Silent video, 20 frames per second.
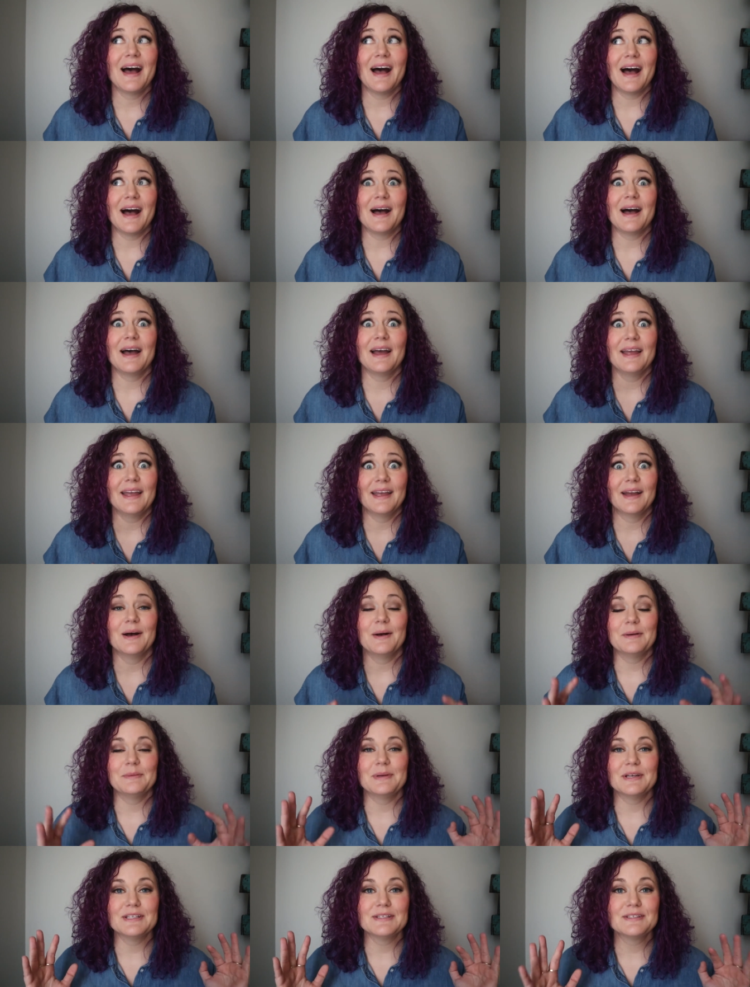I
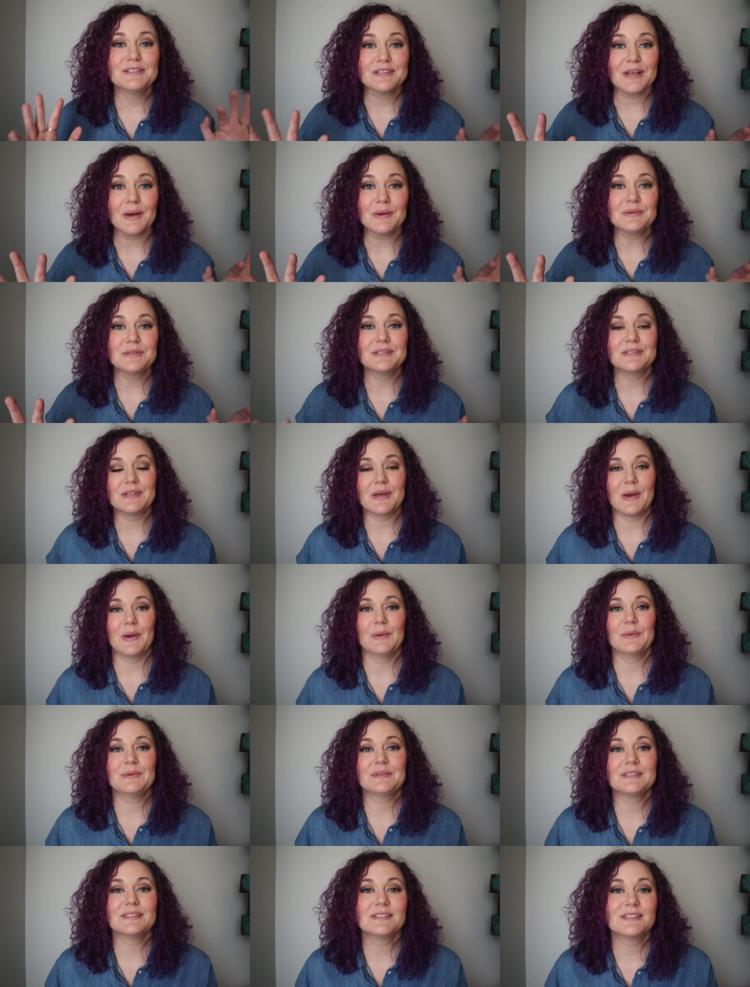am so
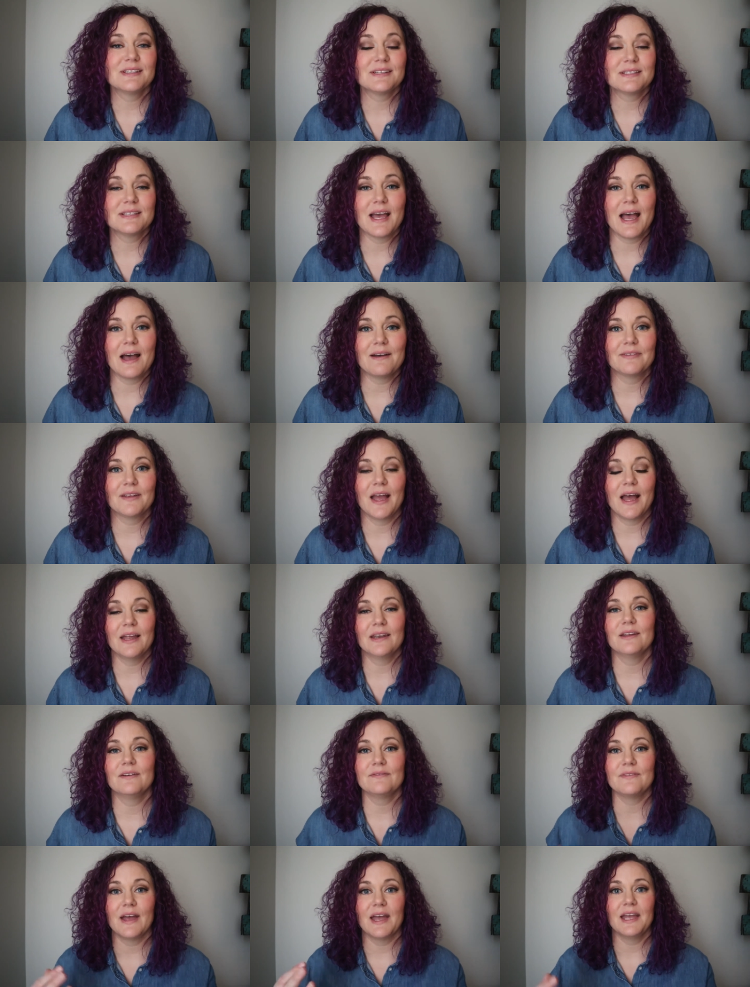stoked just to have
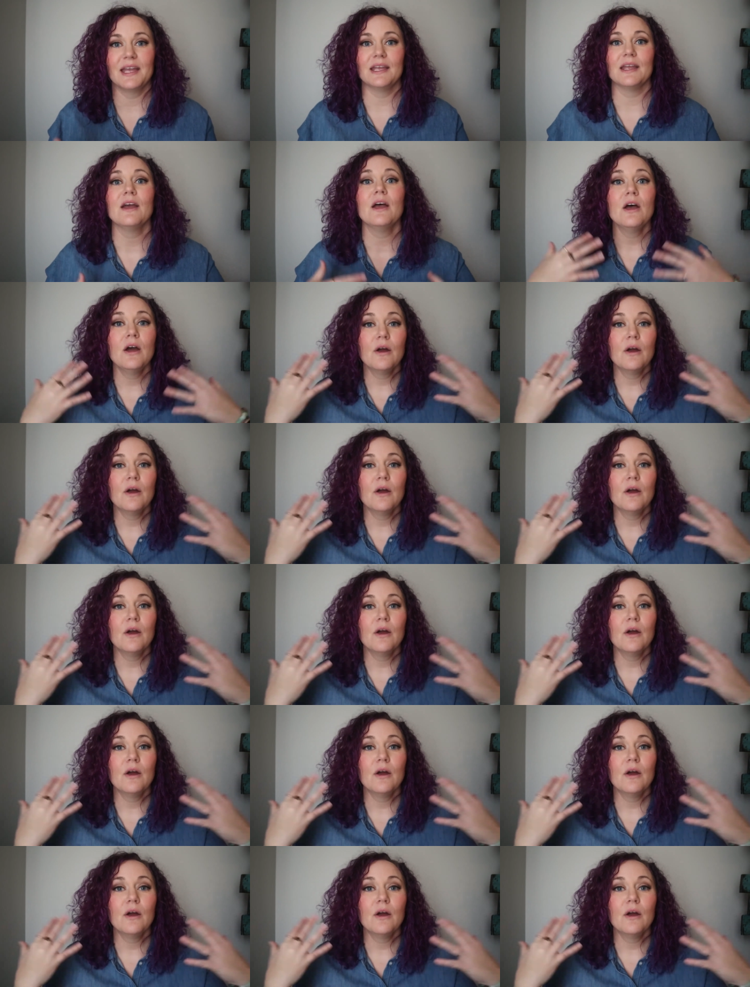kind of a